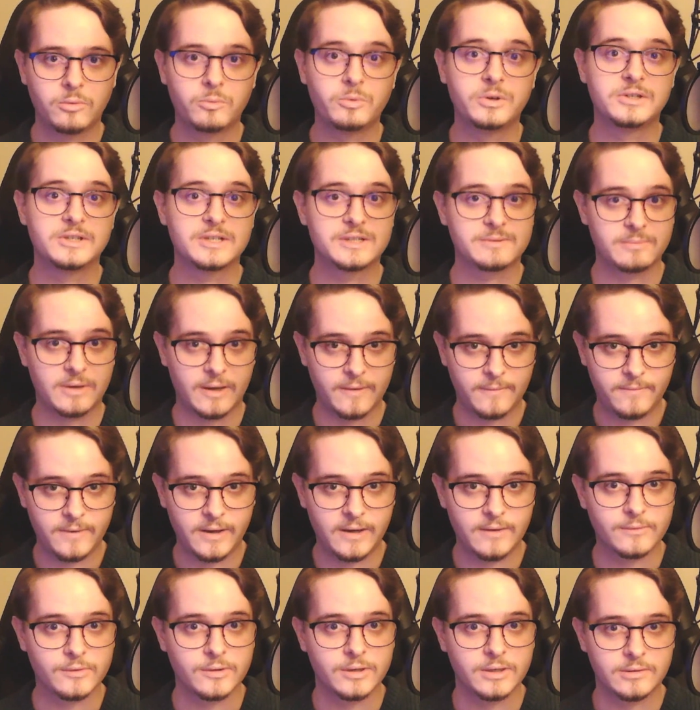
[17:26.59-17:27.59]
which is my
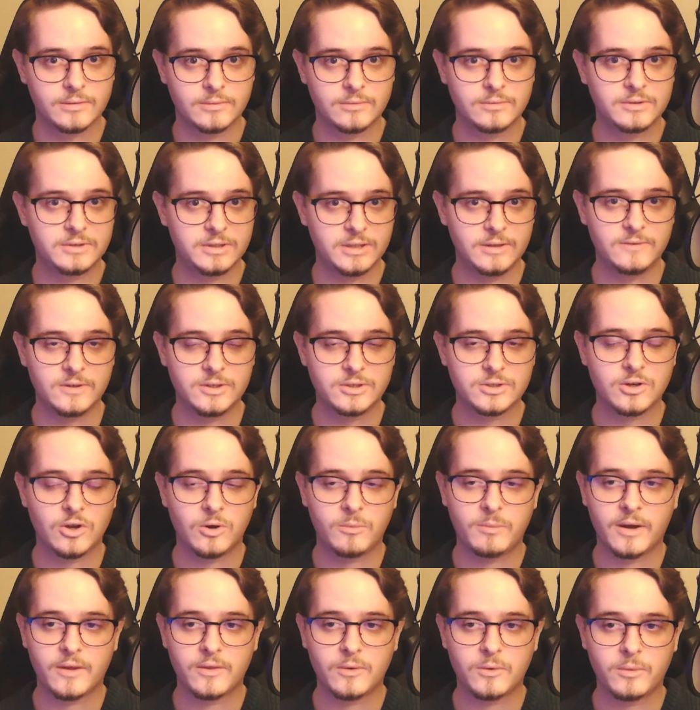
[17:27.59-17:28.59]
favorite TV show,
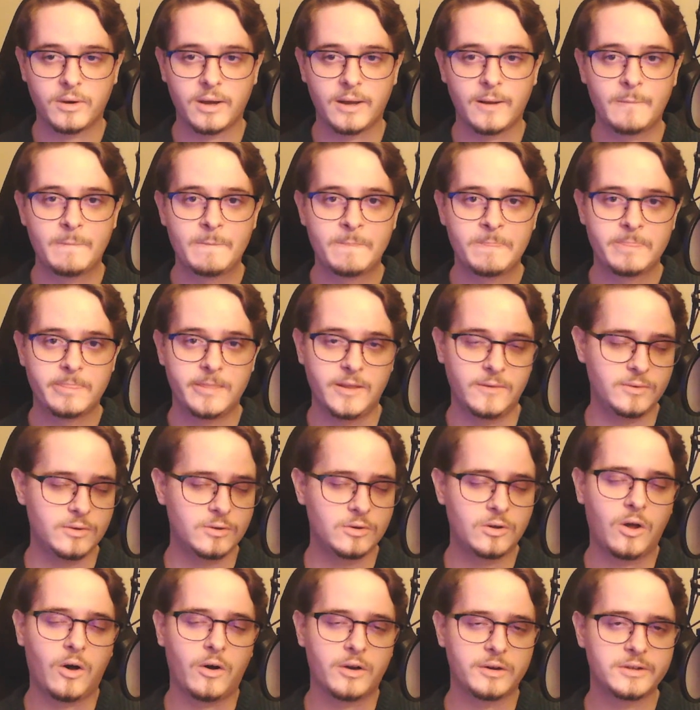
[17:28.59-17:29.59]
by the way, if you can
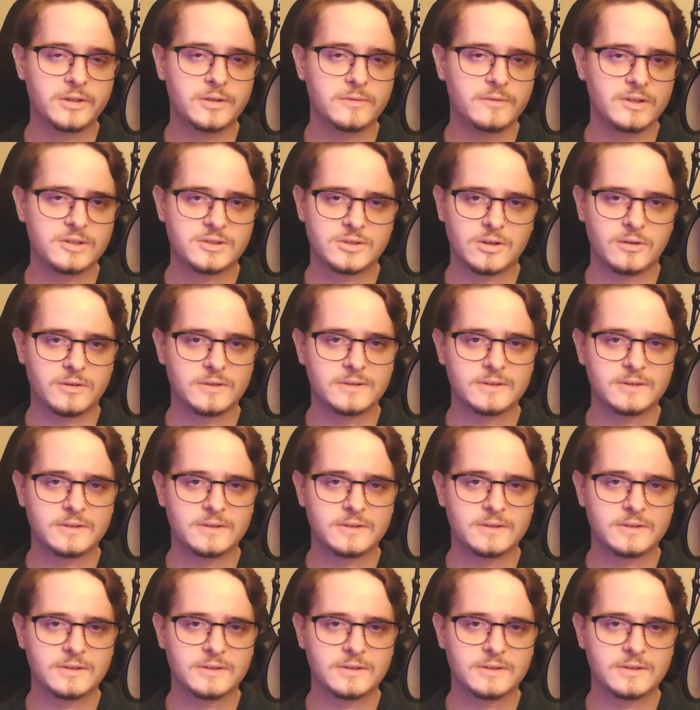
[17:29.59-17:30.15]
call it a TV show.